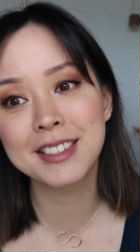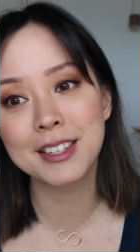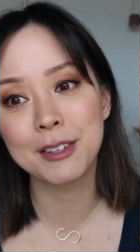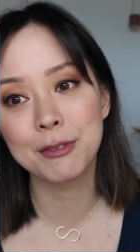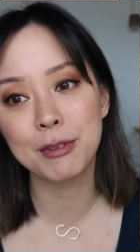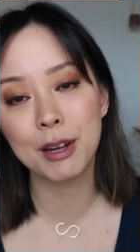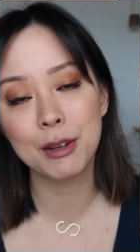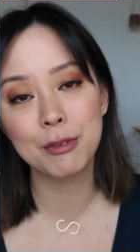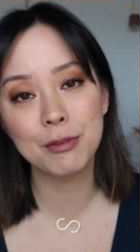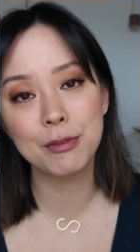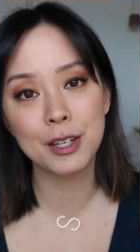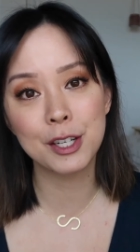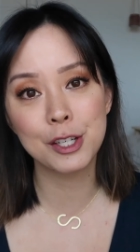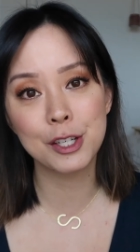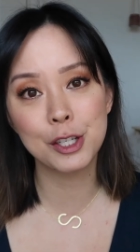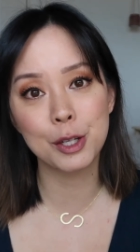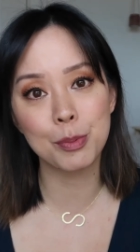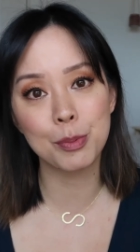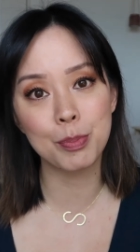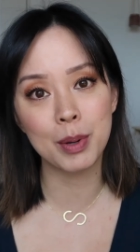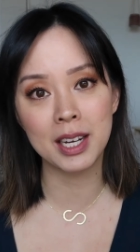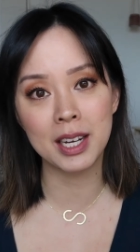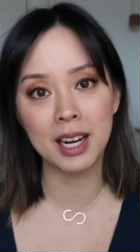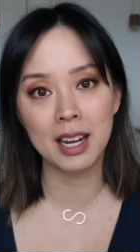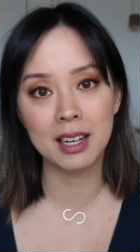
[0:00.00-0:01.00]
if I finish
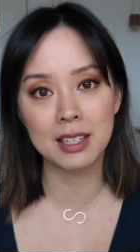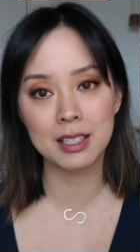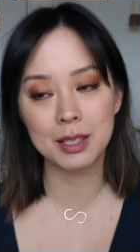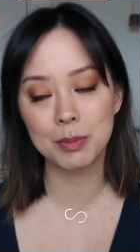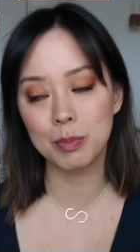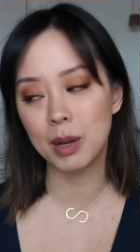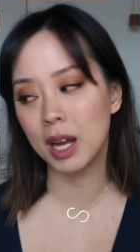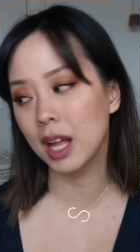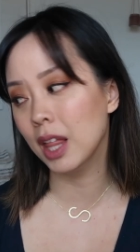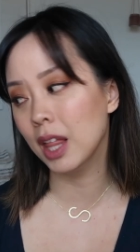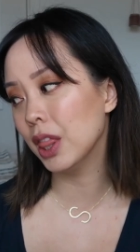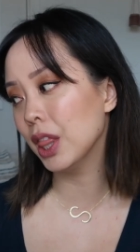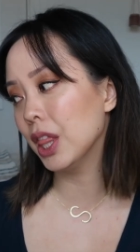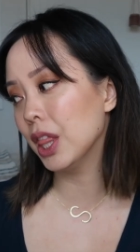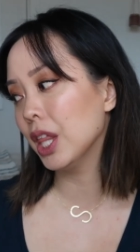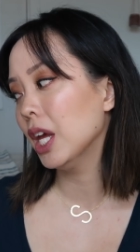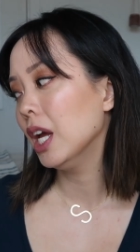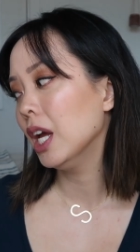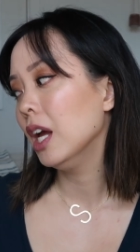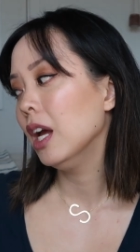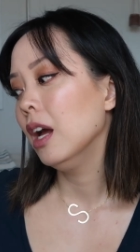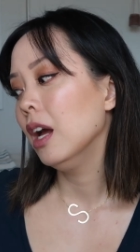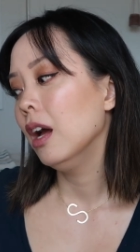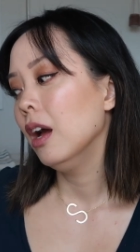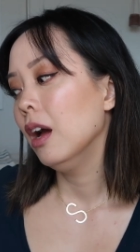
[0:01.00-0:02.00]
it by next month.
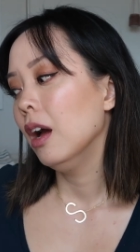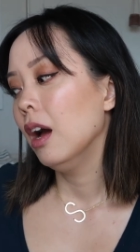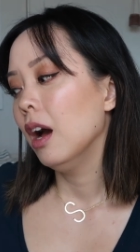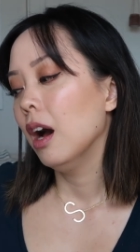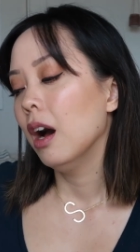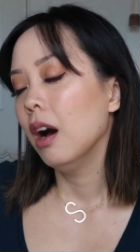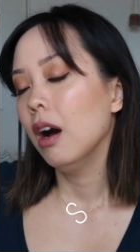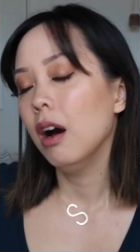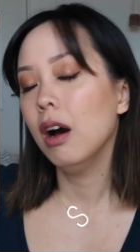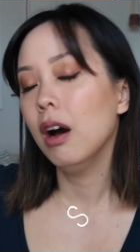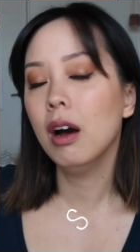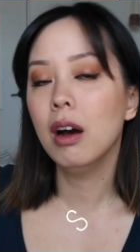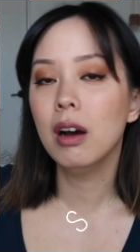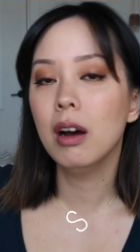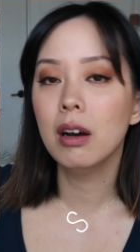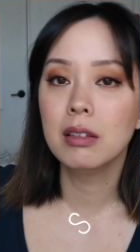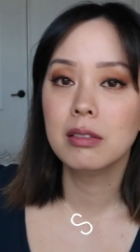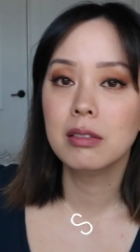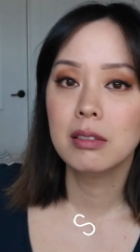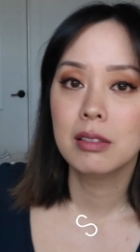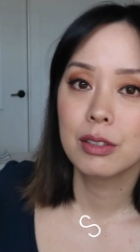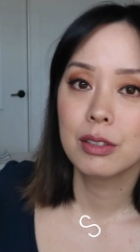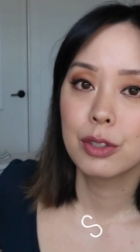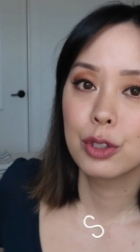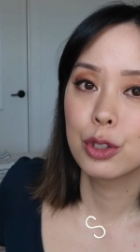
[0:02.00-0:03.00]

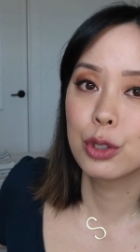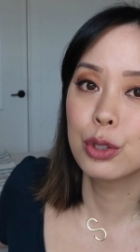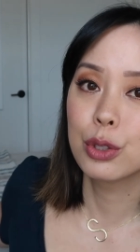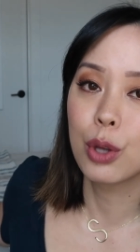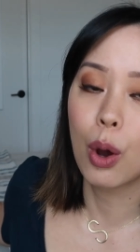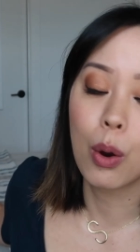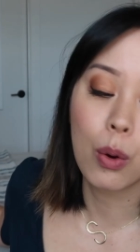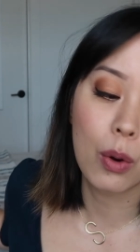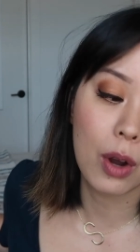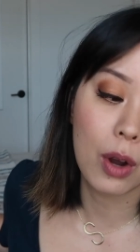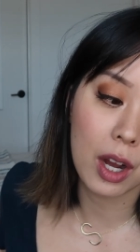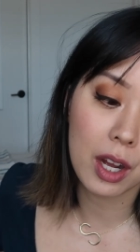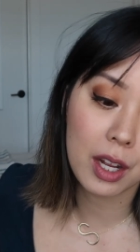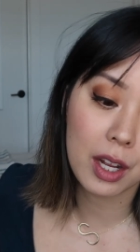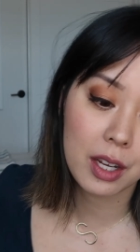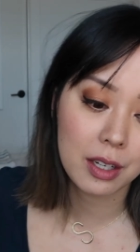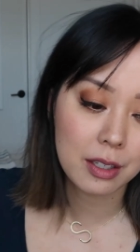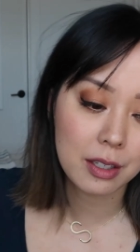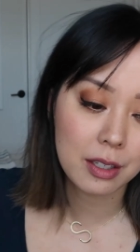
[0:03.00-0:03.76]
So good.